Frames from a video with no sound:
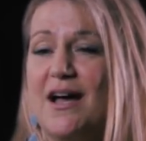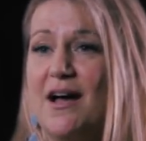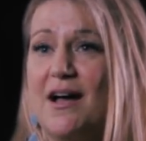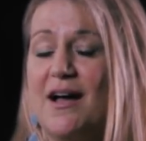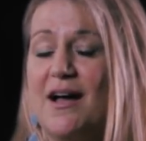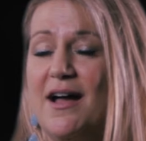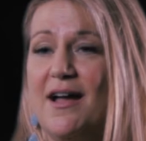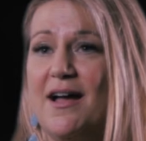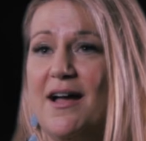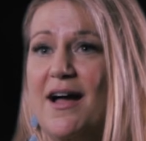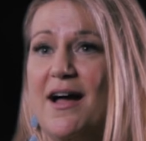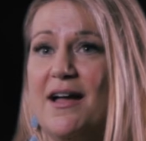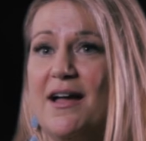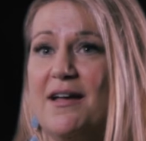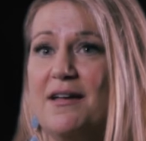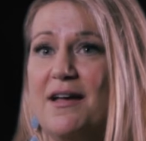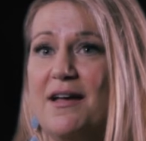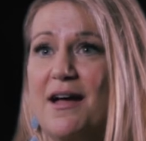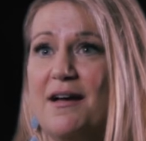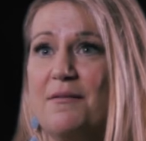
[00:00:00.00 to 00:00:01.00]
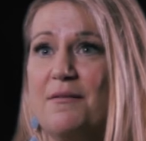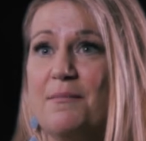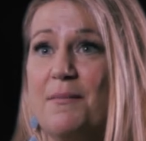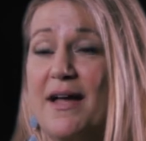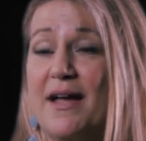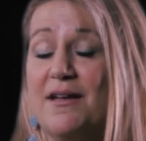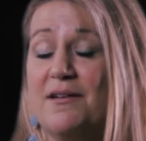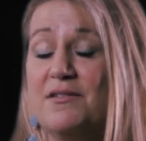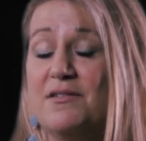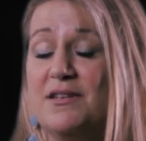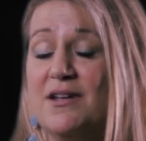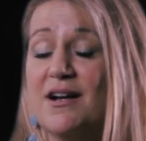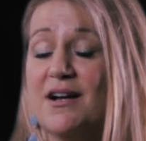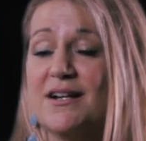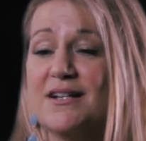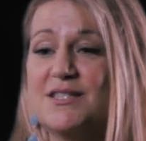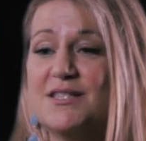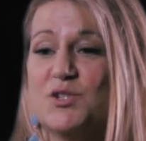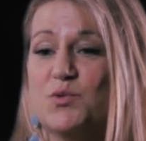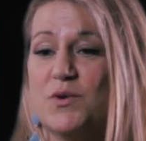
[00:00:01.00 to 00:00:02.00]
My
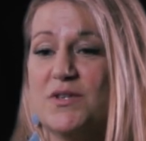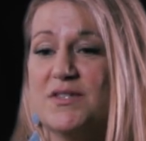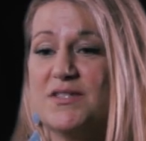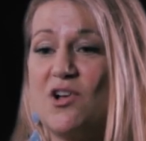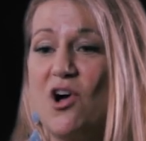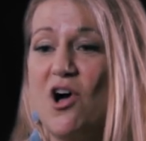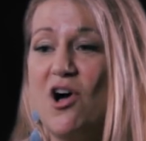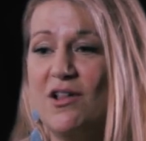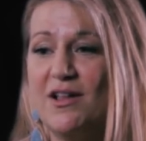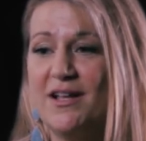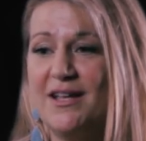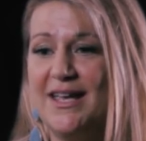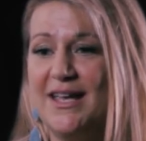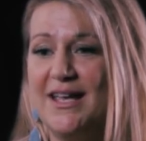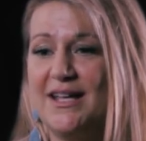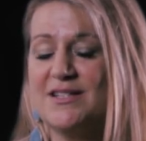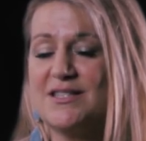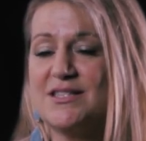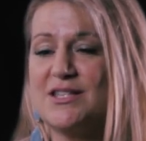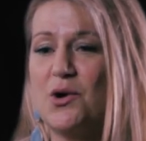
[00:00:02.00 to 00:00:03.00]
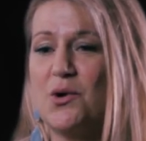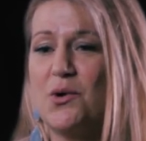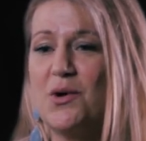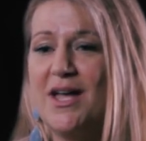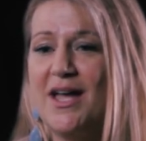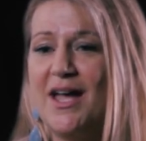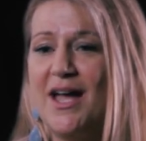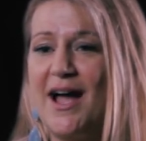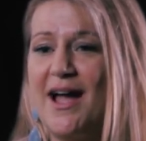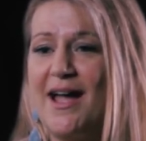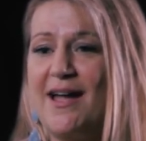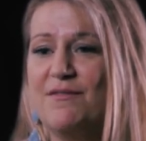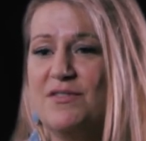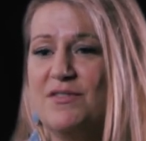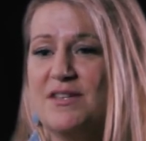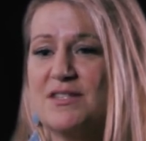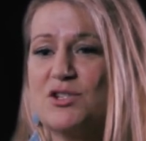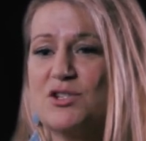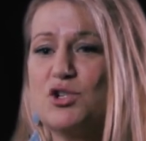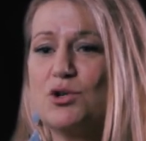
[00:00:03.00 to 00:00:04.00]
youngest was colicky, and so I have
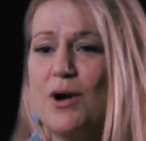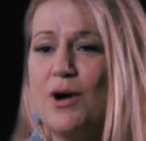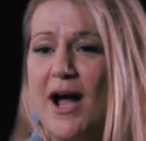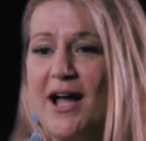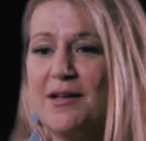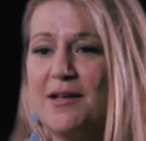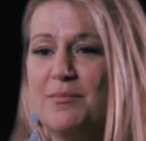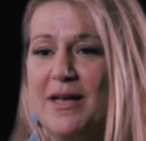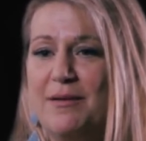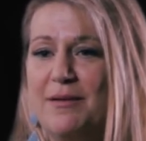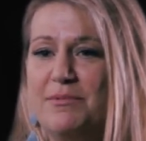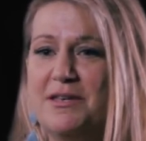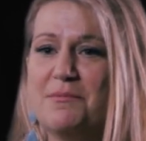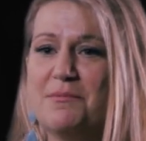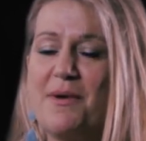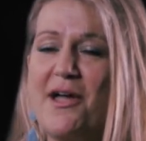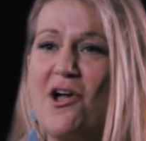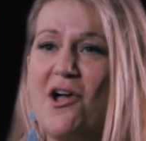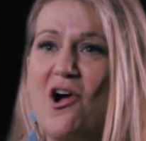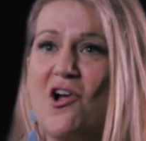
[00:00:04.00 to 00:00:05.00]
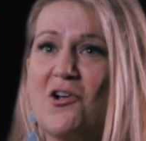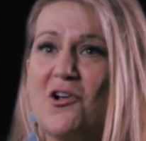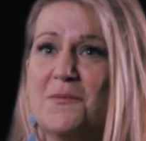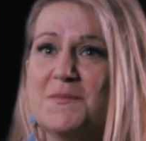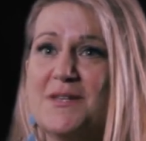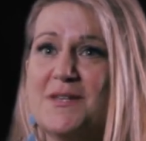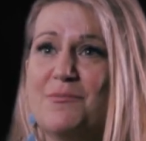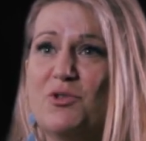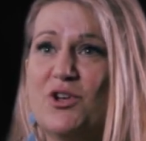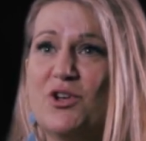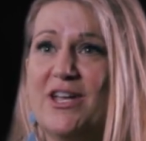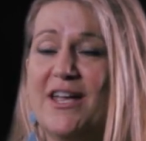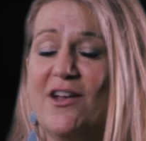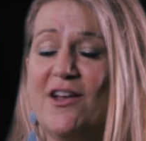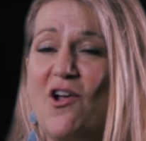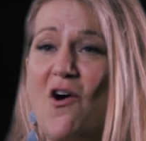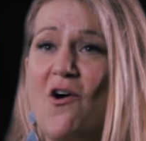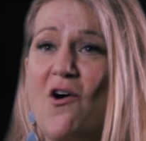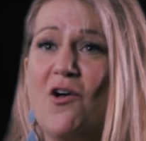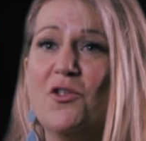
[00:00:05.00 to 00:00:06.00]
this crying baby in my arms. I'm looking at
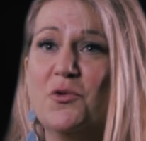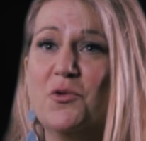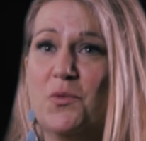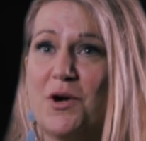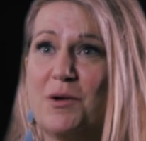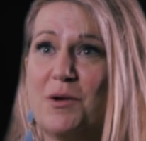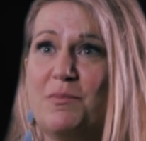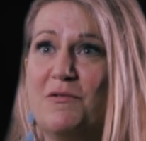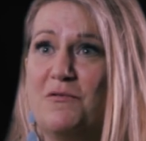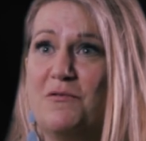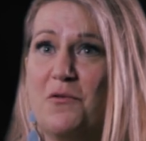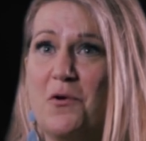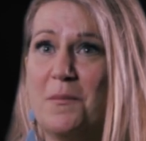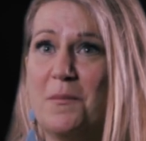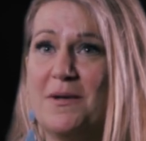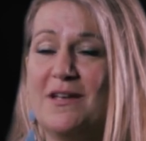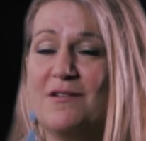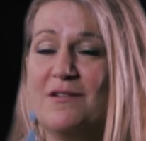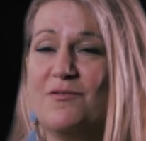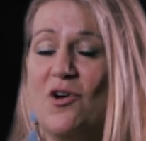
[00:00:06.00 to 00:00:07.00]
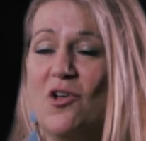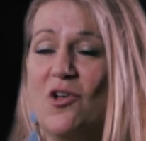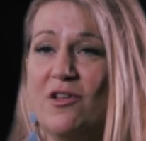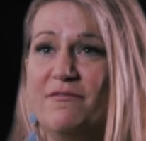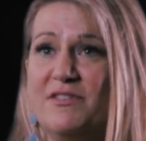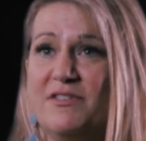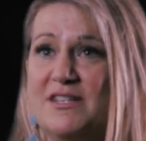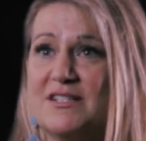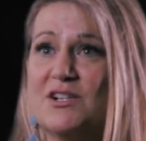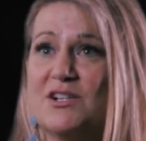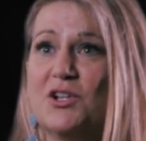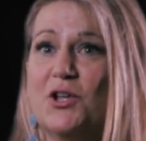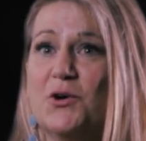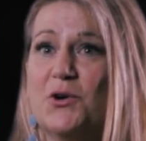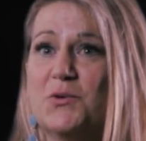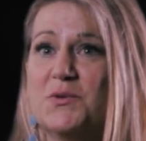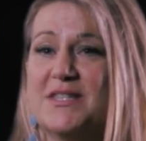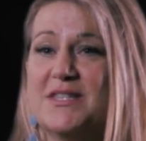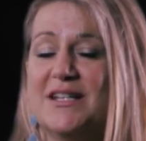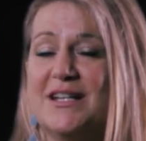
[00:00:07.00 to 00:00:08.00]
all the work before me of all of these
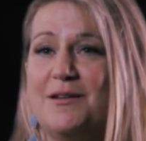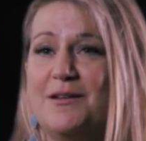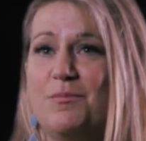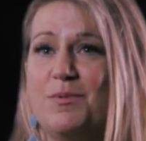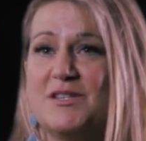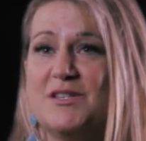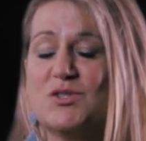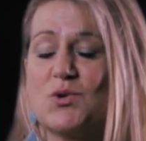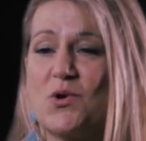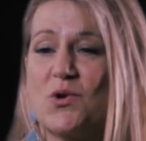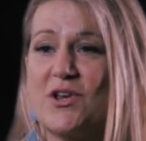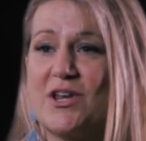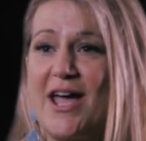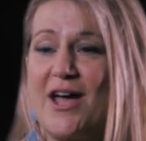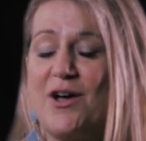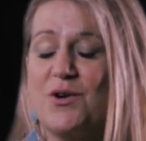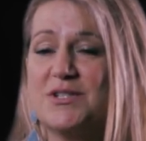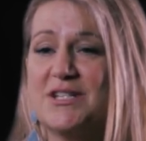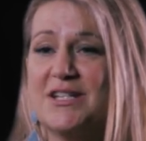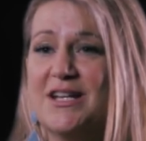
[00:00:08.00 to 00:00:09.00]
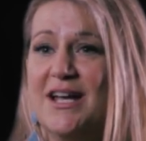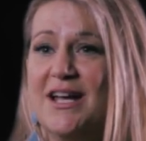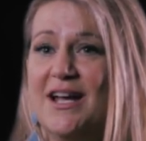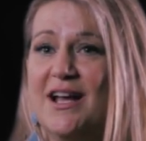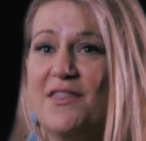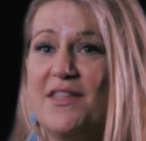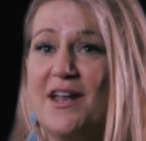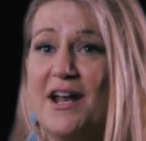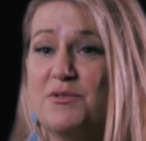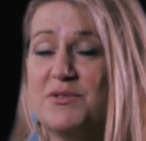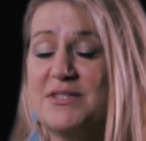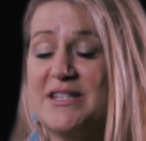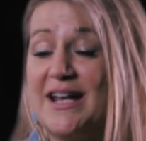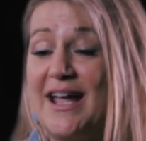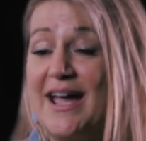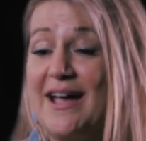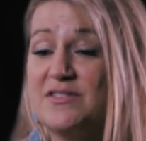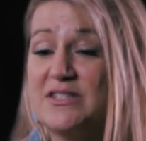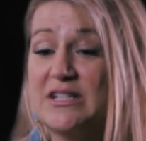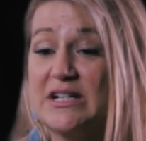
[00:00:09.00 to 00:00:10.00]
clothes that need to be sorted out, that I was gonna
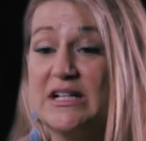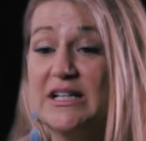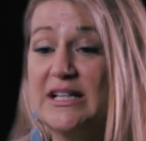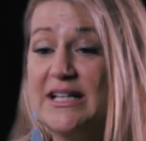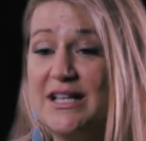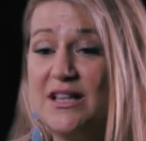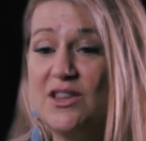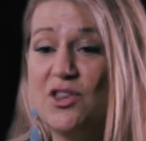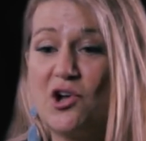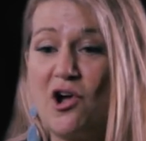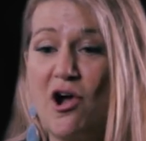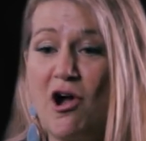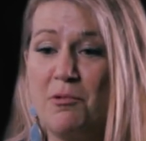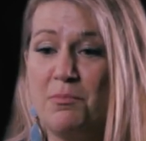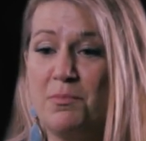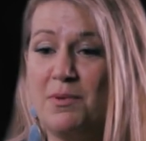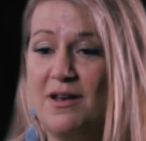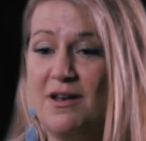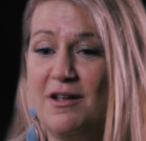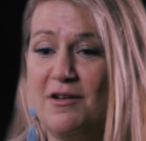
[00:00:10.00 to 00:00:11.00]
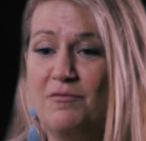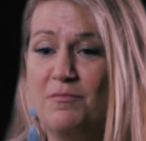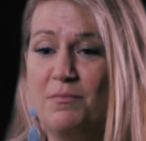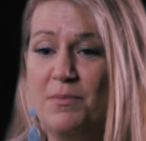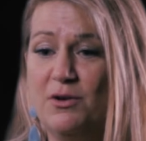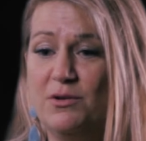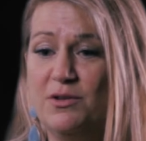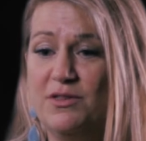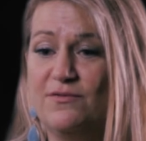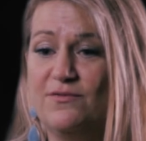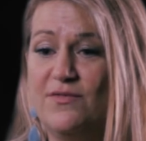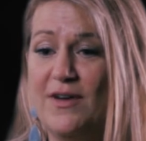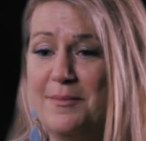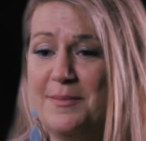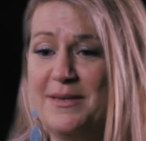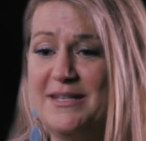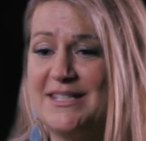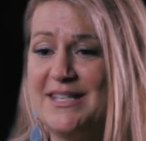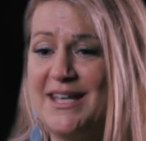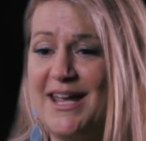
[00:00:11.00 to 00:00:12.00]
have to clean the carpet of both
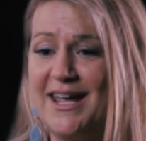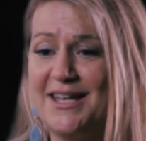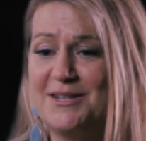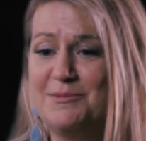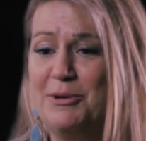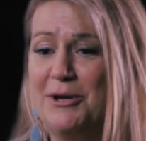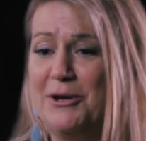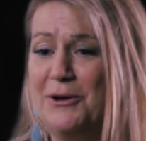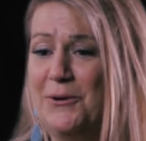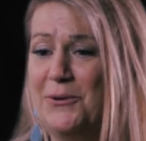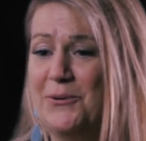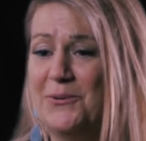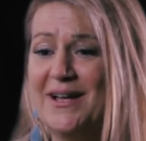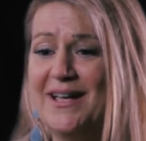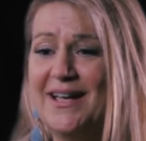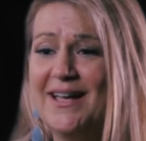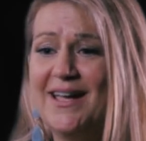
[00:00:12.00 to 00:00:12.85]
vomit and poo.